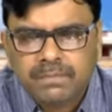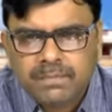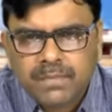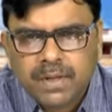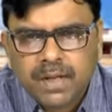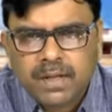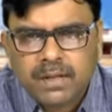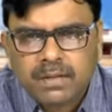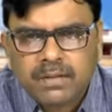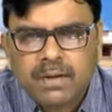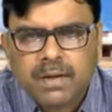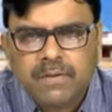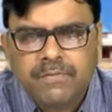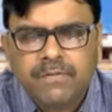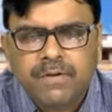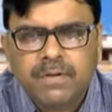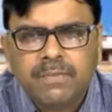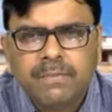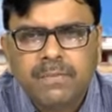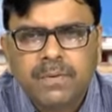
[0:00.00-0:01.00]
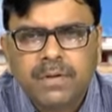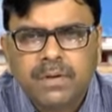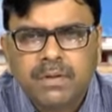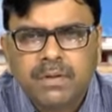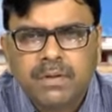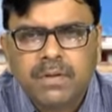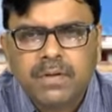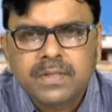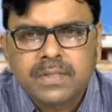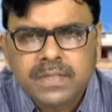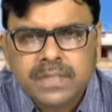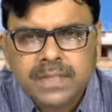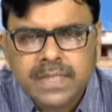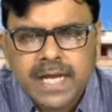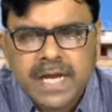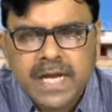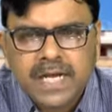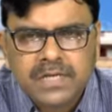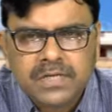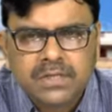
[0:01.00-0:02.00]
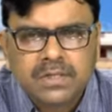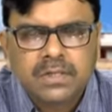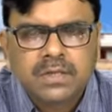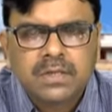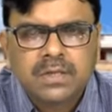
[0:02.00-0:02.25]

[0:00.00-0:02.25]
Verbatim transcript: uh of a particular state.